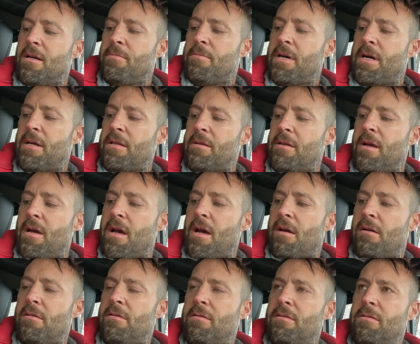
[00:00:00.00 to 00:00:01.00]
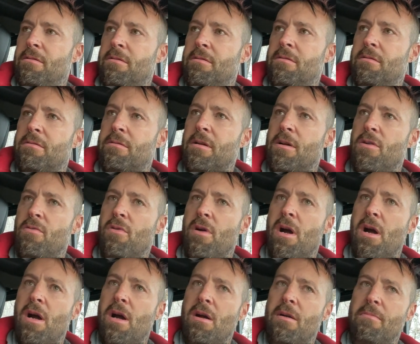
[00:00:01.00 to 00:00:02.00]
But yeah, so
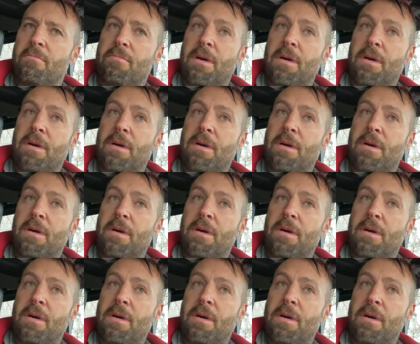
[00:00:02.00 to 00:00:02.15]
uh,